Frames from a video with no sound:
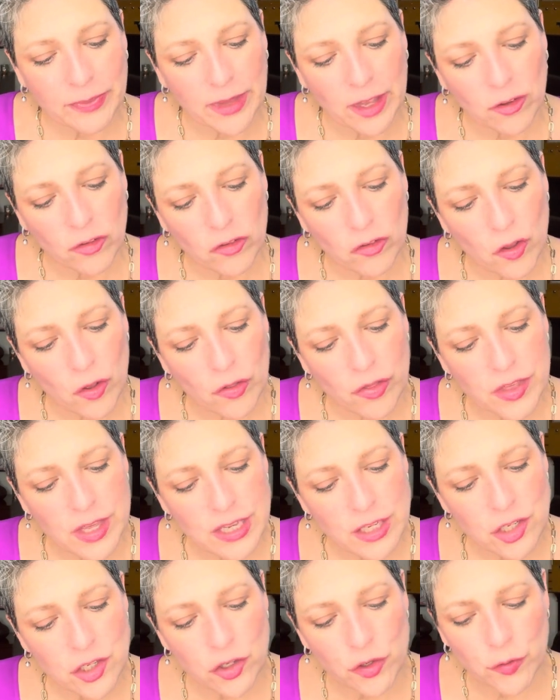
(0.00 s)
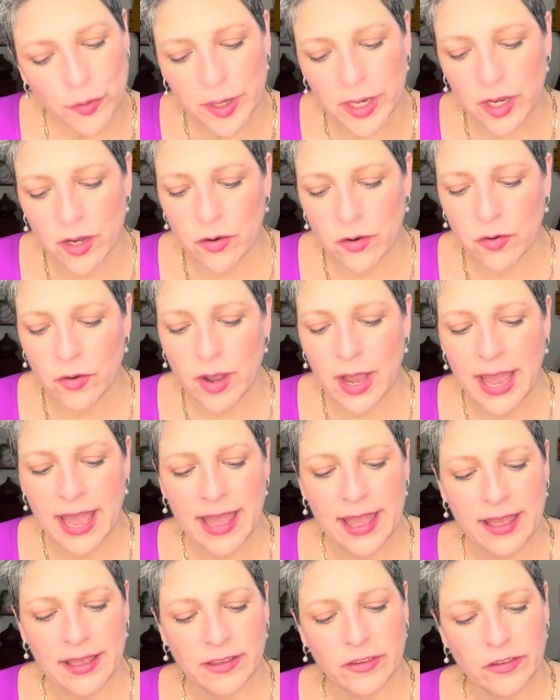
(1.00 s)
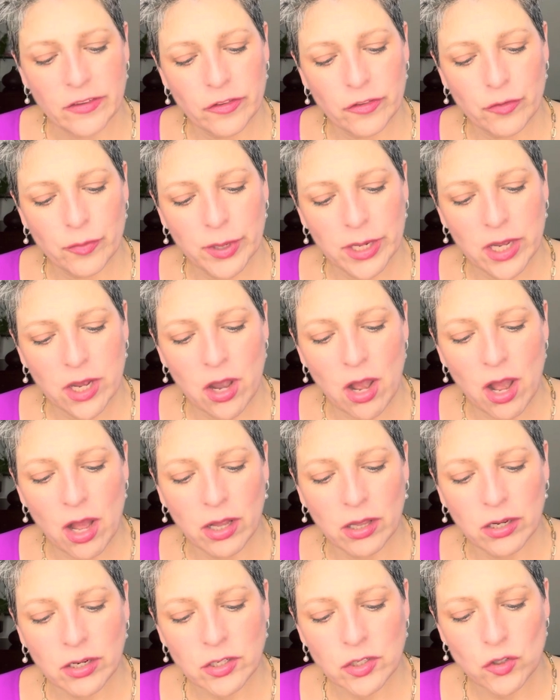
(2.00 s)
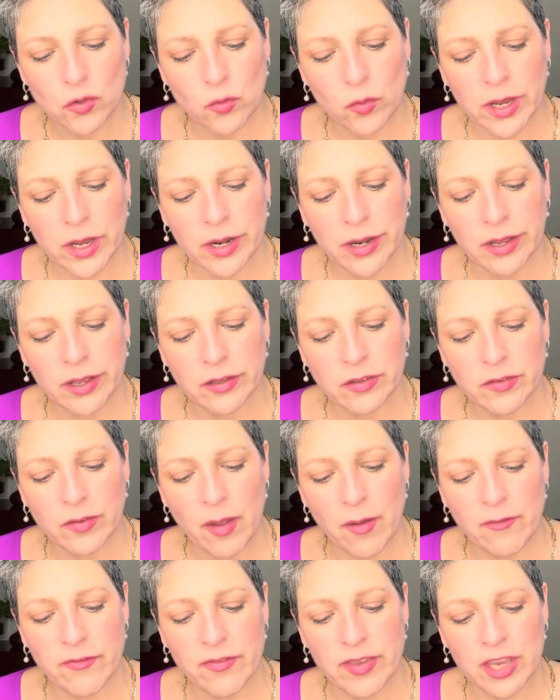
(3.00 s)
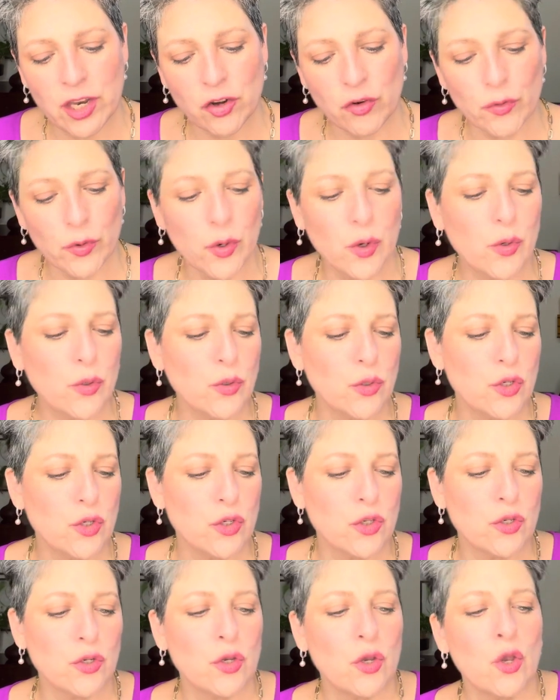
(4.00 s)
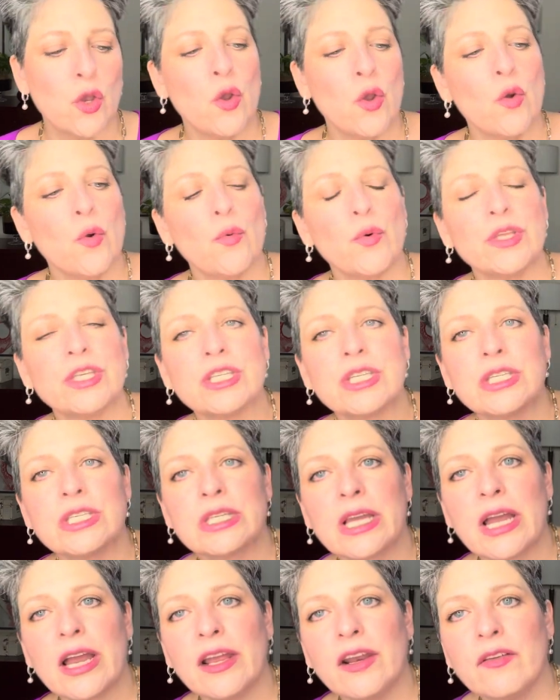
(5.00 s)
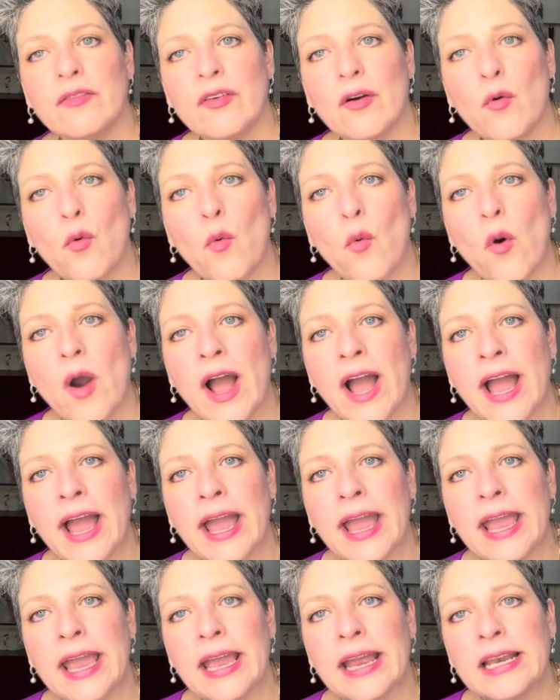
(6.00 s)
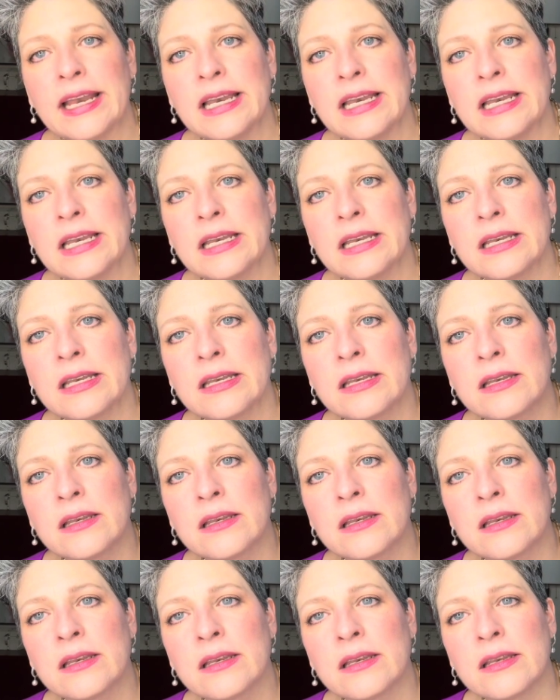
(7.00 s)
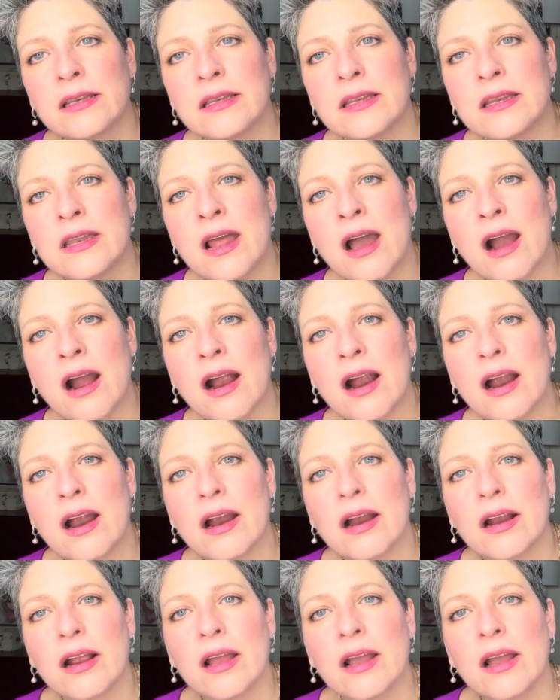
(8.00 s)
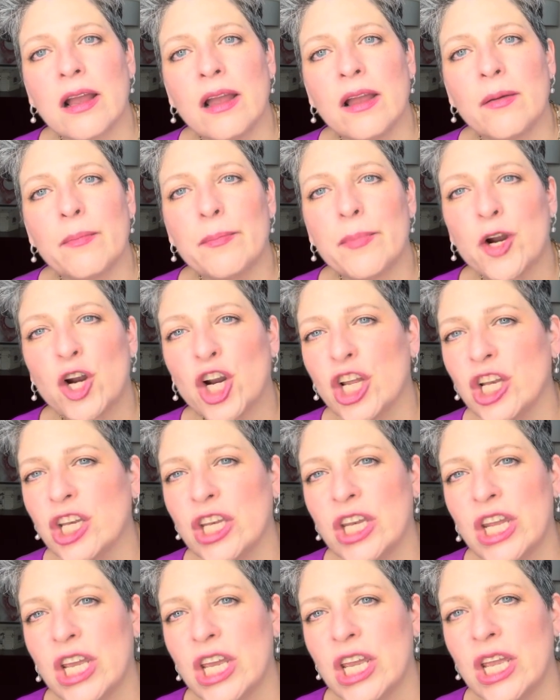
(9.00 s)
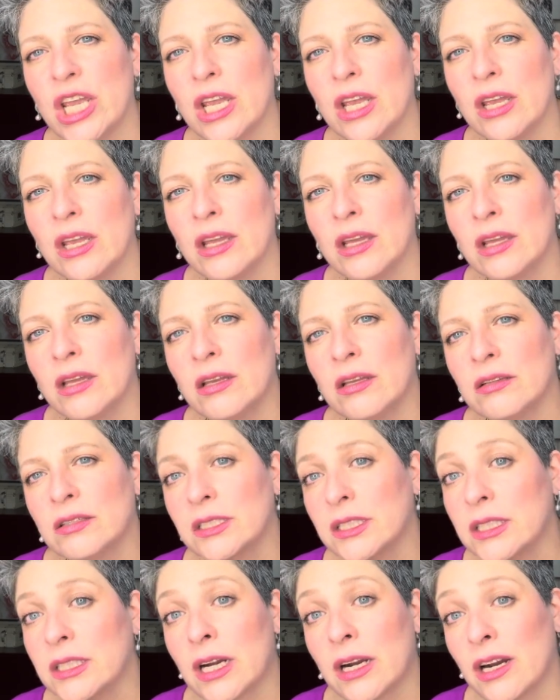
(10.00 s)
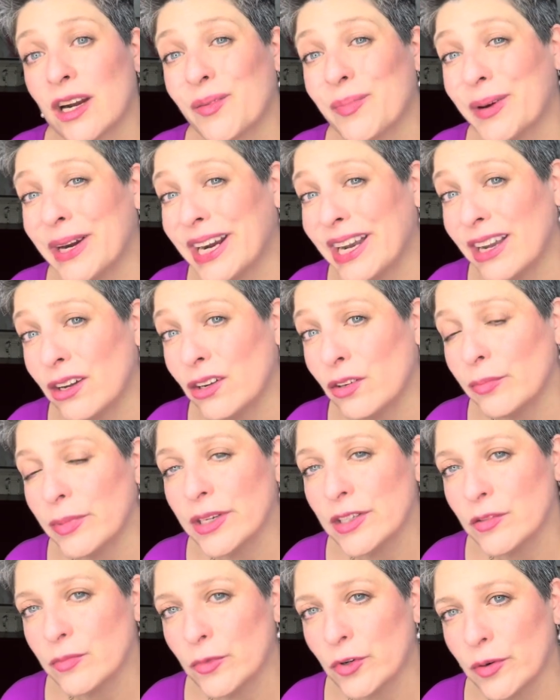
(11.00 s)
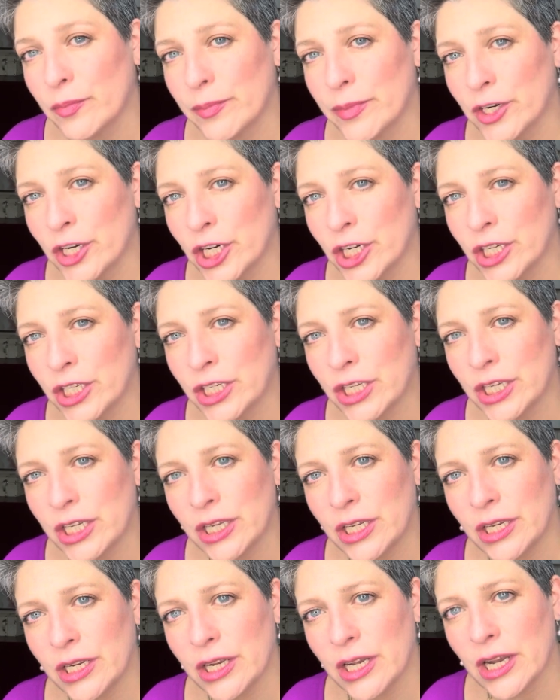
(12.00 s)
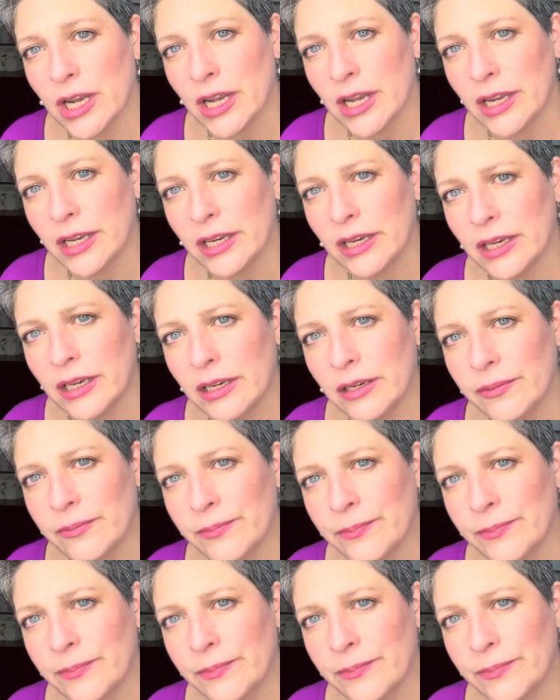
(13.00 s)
So this trio has three colors. One is Vin Rouge, which is kind of a wine, dark, burgundy, dark brown, but it's more burgundy kind.